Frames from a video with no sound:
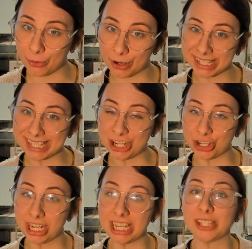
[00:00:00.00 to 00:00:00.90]

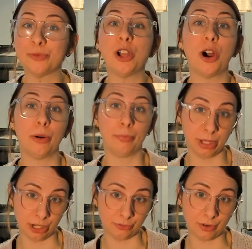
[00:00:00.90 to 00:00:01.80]
organization is we are
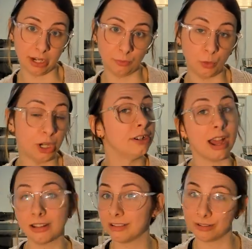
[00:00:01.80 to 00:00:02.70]
peer-run. We are
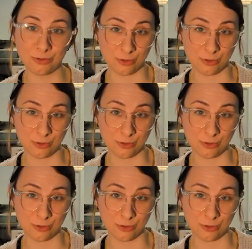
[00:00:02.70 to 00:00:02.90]
not a clinical